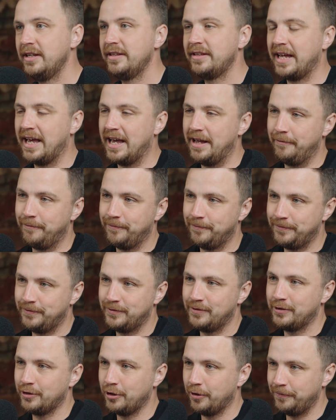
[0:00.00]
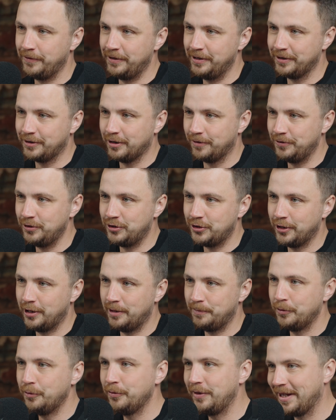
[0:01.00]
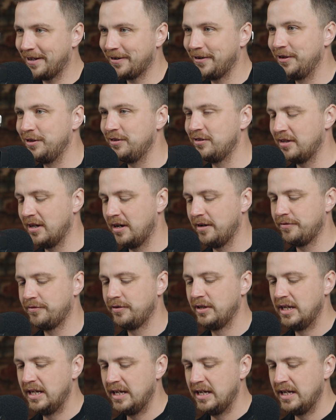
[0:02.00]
they head coffee at the coffee shop, all that kind of stuff.